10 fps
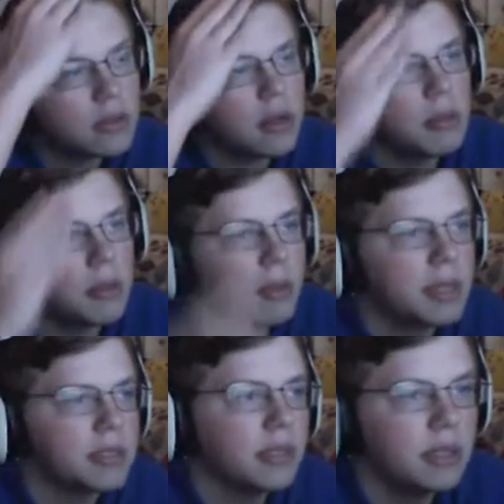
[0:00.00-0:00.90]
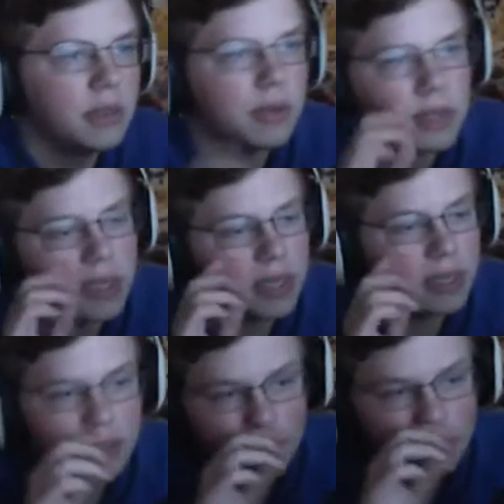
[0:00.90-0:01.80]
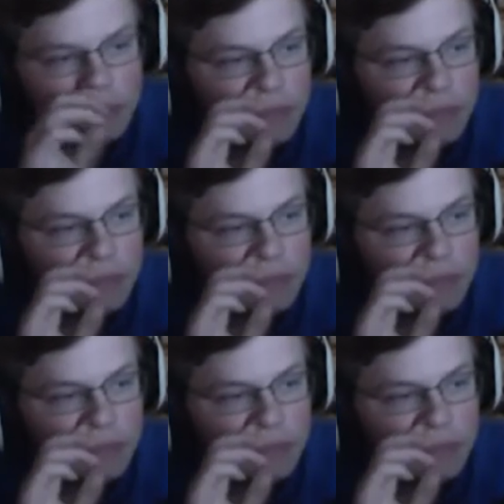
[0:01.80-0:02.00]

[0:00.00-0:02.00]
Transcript: It's probably the best thing to do in this case.